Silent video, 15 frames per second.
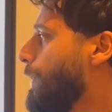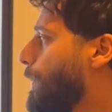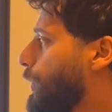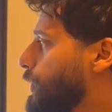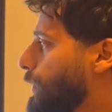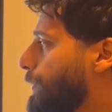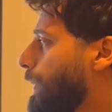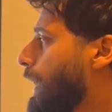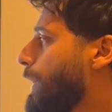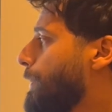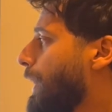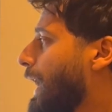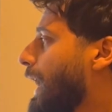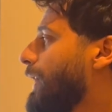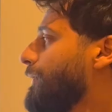multiplied by
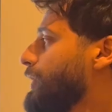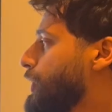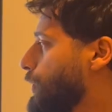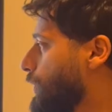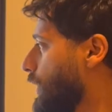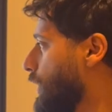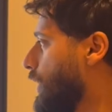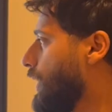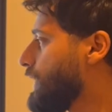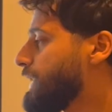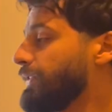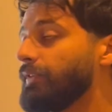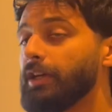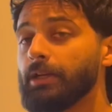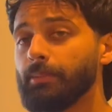average unit cost
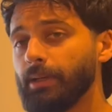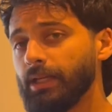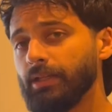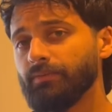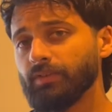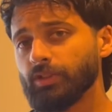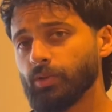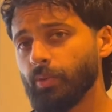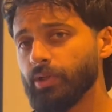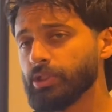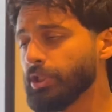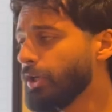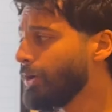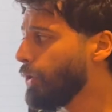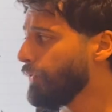divided by inventory
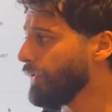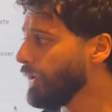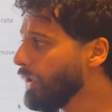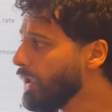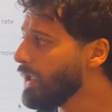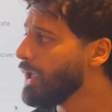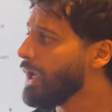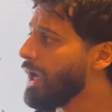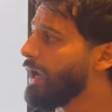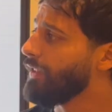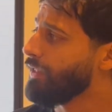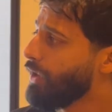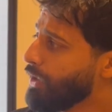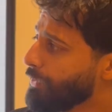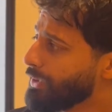turnover.
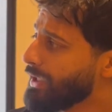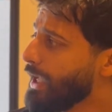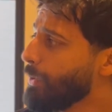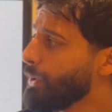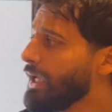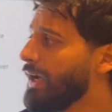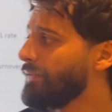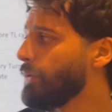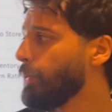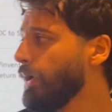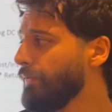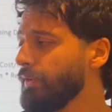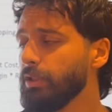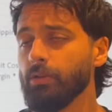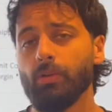Along with that, we have the
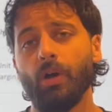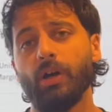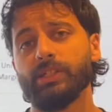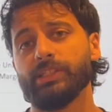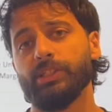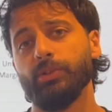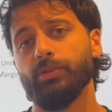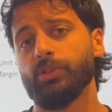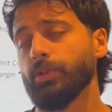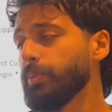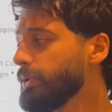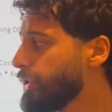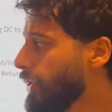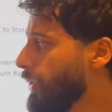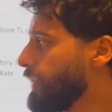revenue loss due to
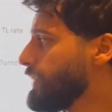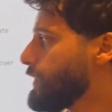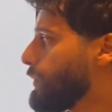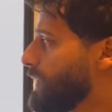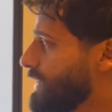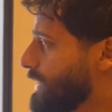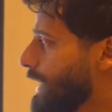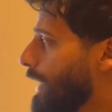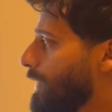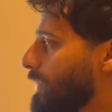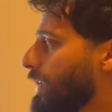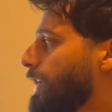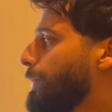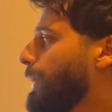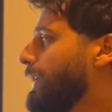returns, which is
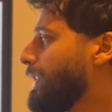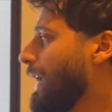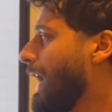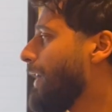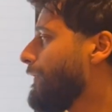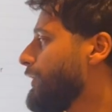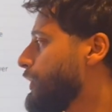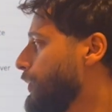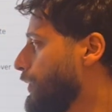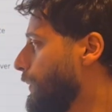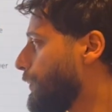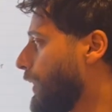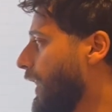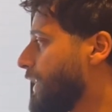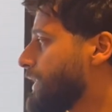calculated by the average unit
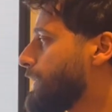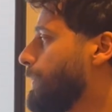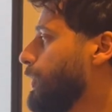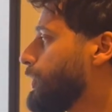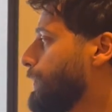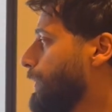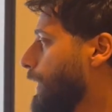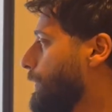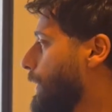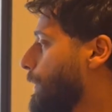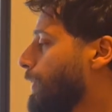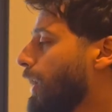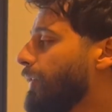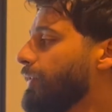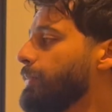price multiplied by
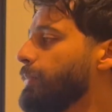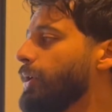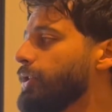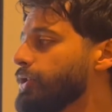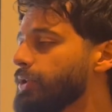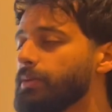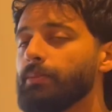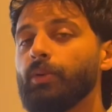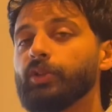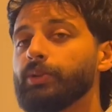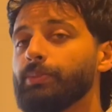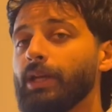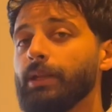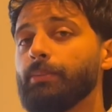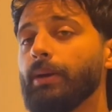profit margin
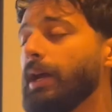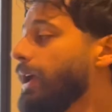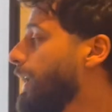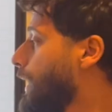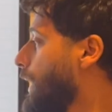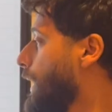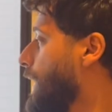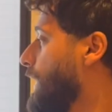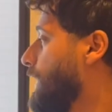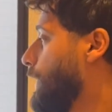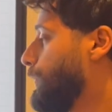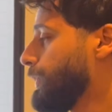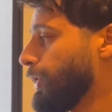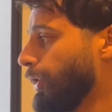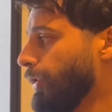multiplied by the
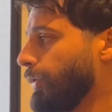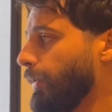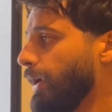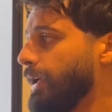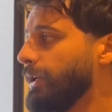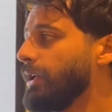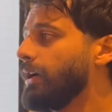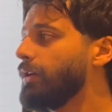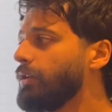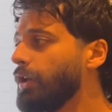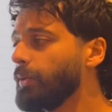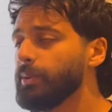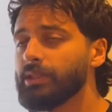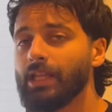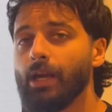return rate. Along
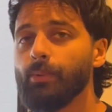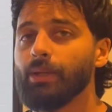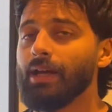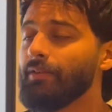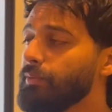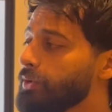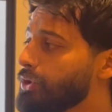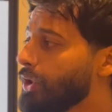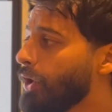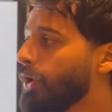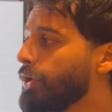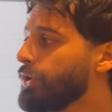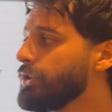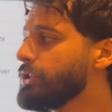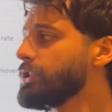with that, we have
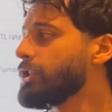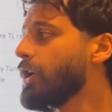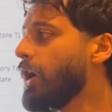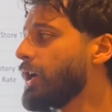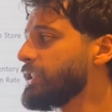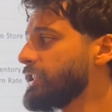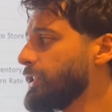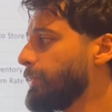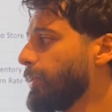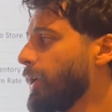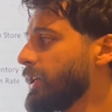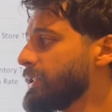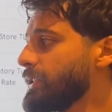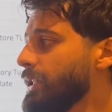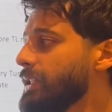returns cost to
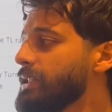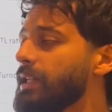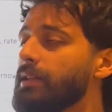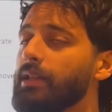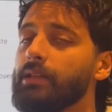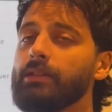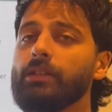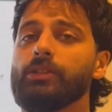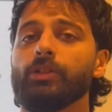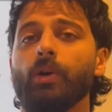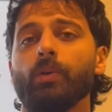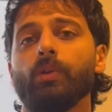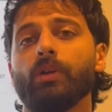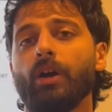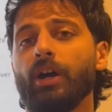process, and then
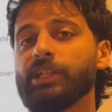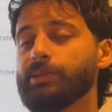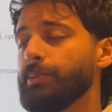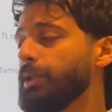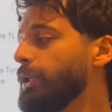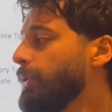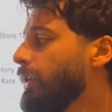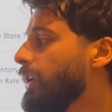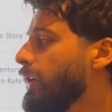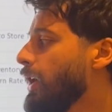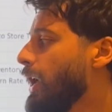total cost per unit,